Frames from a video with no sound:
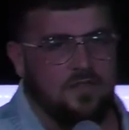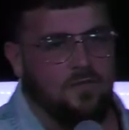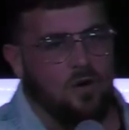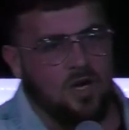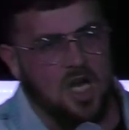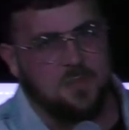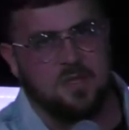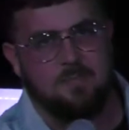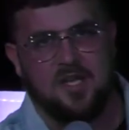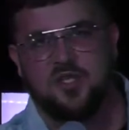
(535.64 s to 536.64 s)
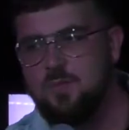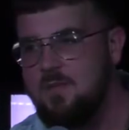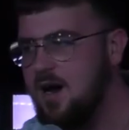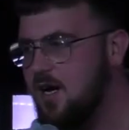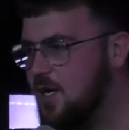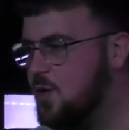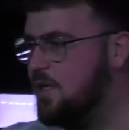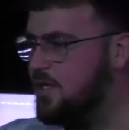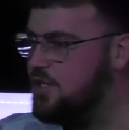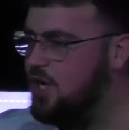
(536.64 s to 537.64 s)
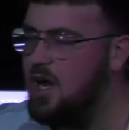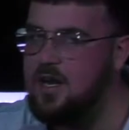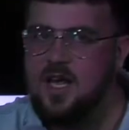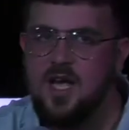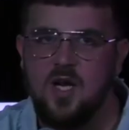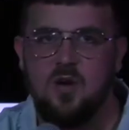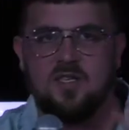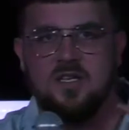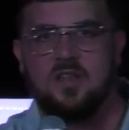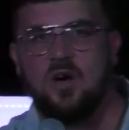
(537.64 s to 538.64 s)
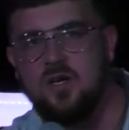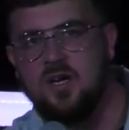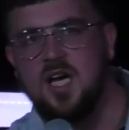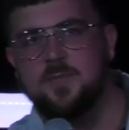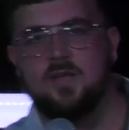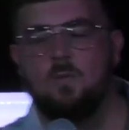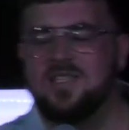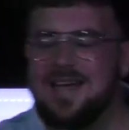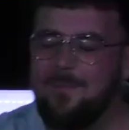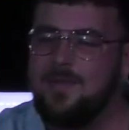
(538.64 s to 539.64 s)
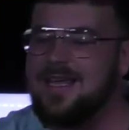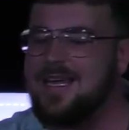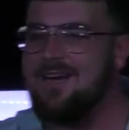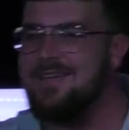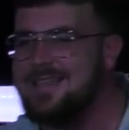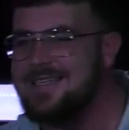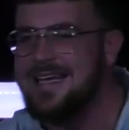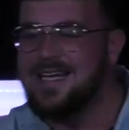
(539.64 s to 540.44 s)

the four Gospels, Matthew, Mark, Luke, and John. Luke is the third Gospel. And what's happening here is